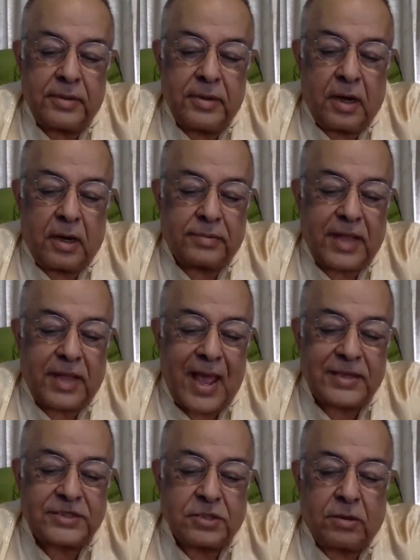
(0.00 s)
our
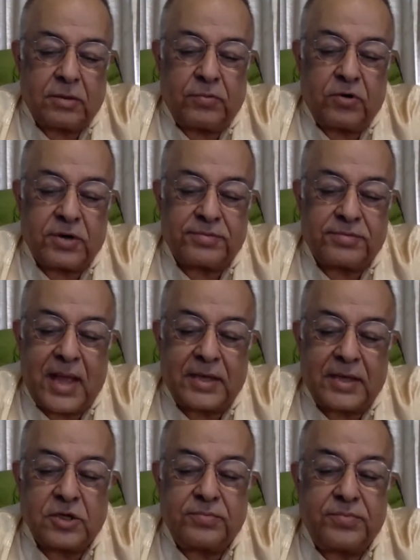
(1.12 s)
thanks or vote of
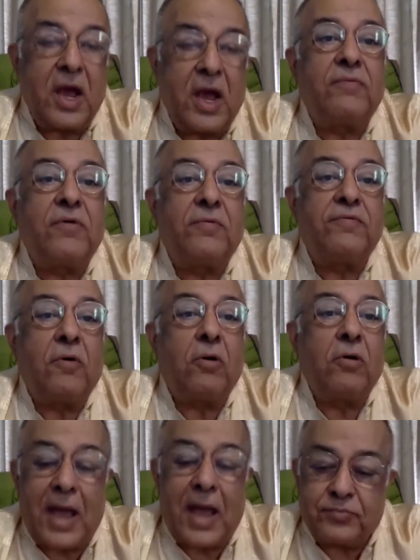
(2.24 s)
thanks on behalf of
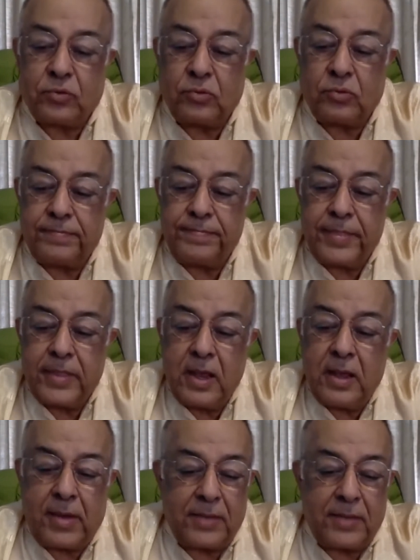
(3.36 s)
all ABTO
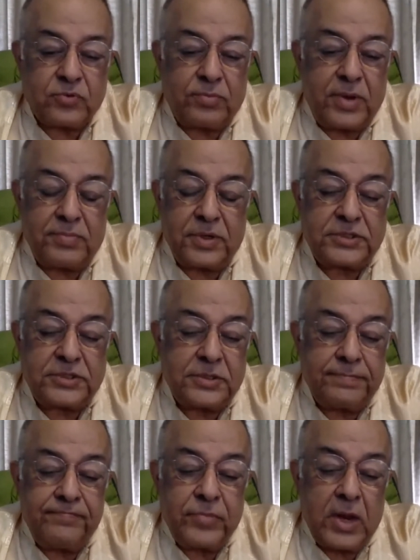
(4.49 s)
members
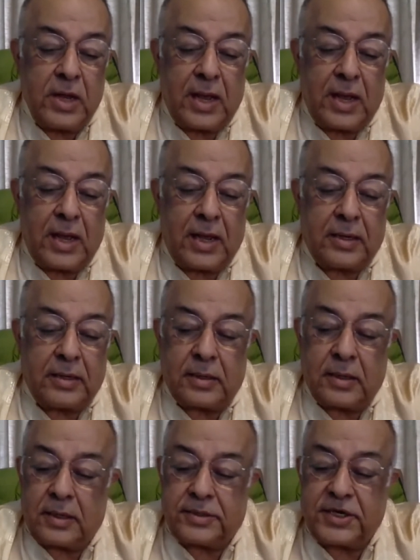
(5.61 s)
and
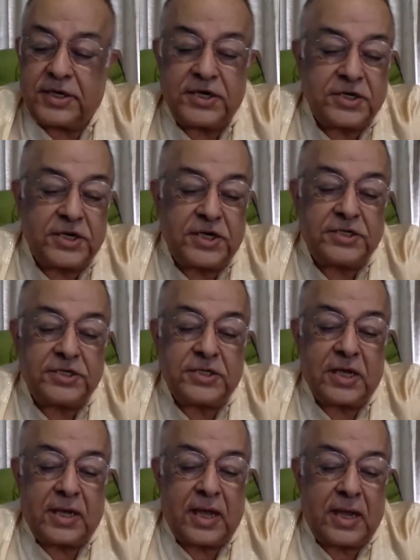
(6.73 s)
dignitaries
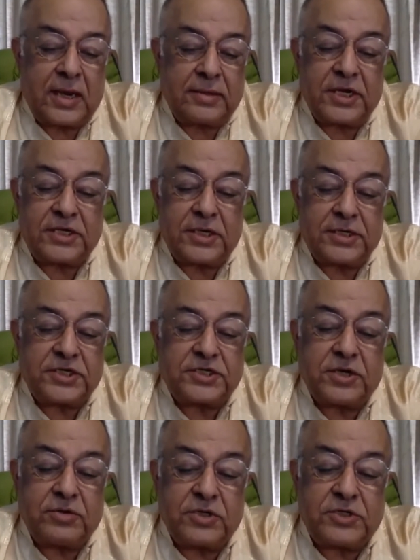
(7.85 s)
and
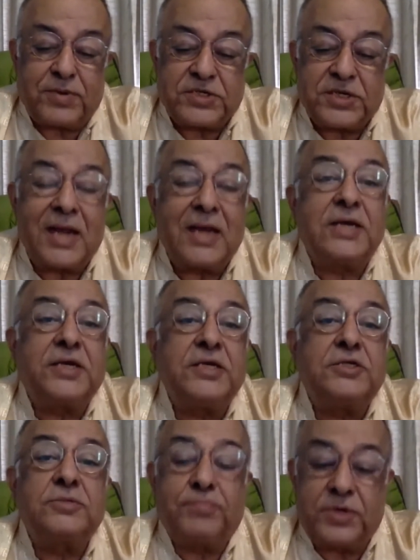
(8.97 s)
distinguished personalities
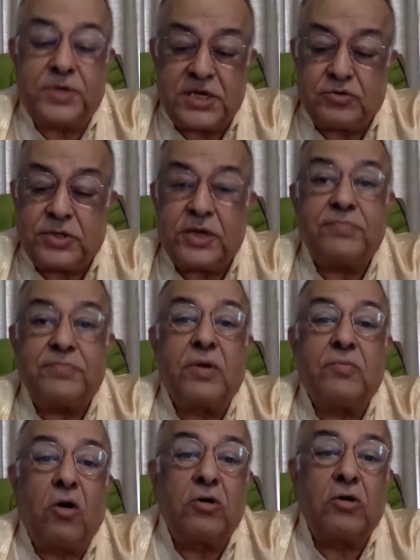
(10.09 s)
present today from
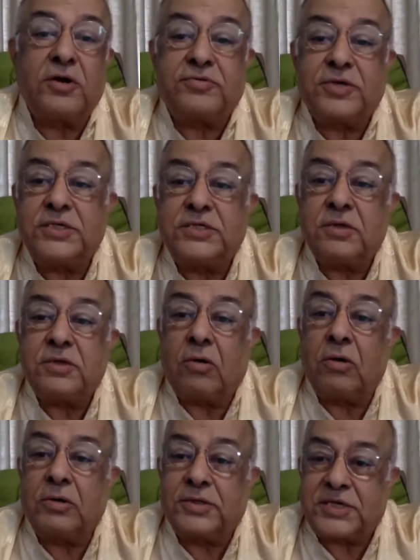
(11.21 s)
all countries,
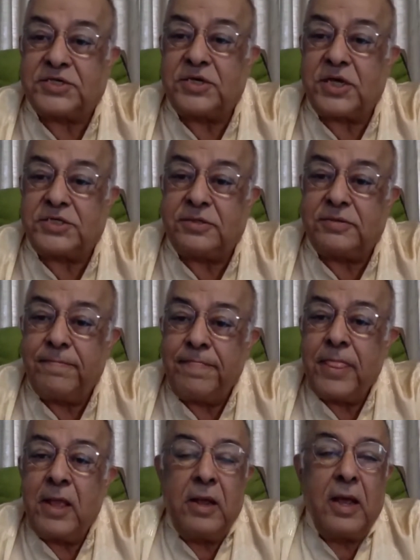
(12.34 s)
all destinations,
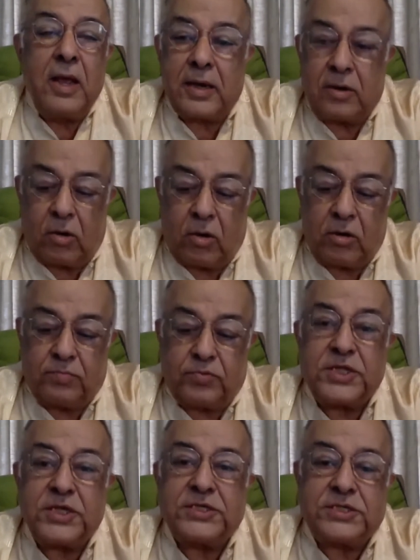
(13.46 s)
and all
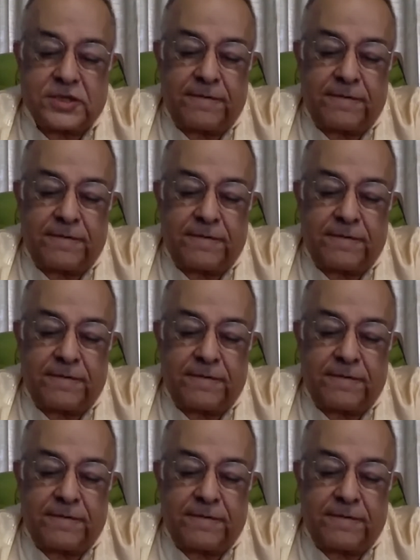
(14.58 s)
Buddhist